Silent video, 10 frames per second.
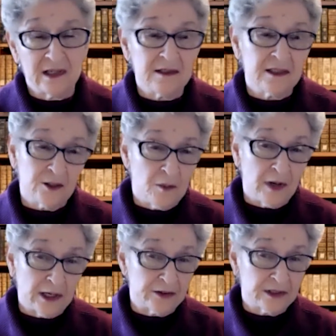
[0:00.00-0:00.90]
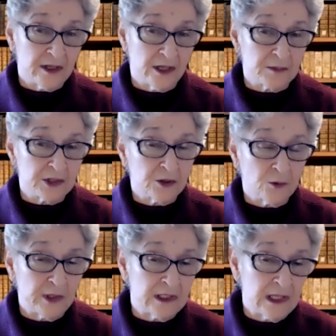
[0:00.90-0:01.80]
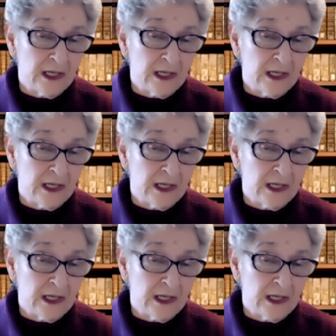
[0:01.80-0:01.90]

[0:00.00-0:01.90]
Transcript: until modern times. So when